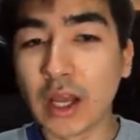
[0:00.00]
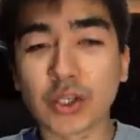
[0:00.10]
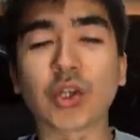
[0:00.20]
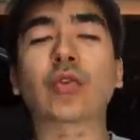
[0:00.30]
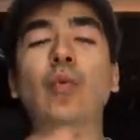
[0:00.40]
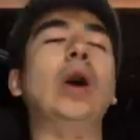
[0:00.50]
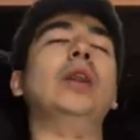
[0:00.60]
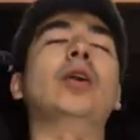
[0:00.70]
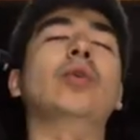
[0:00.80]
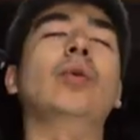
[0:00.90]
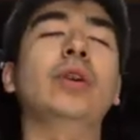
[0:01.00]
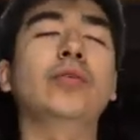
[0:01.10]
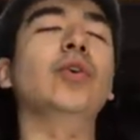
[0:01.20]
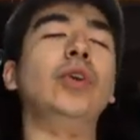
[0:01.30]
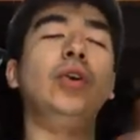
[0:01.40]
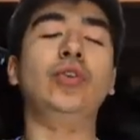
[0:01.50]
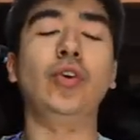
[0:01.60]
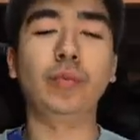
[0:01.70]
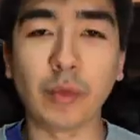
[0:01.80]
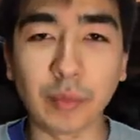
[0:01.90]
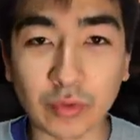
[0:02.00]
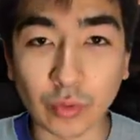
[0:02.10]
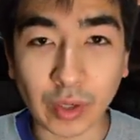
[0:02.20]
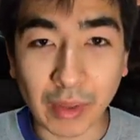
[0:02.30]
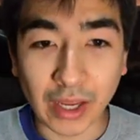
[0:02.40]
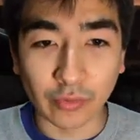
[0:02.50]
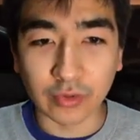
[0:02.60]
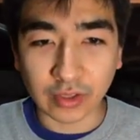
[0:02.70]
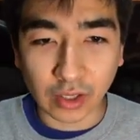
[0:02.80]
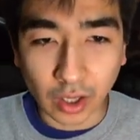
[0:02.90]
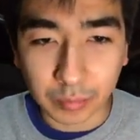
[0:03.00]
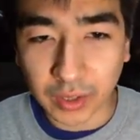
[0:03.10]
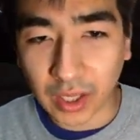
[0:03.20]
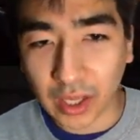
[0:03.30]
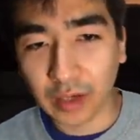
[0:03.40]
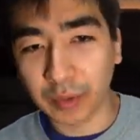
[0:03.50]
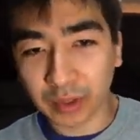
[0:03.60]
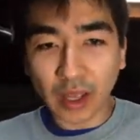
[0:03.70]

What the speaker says: Just another one of those YouTube moments where they make everything complicated, but